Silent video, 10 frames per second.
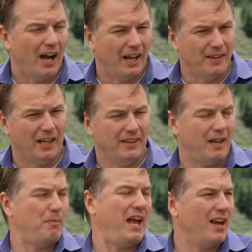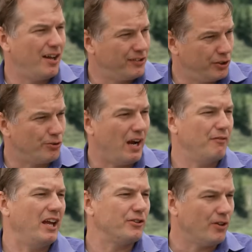and then they pay us to
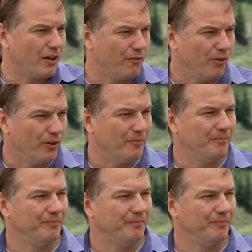drive that truck for them.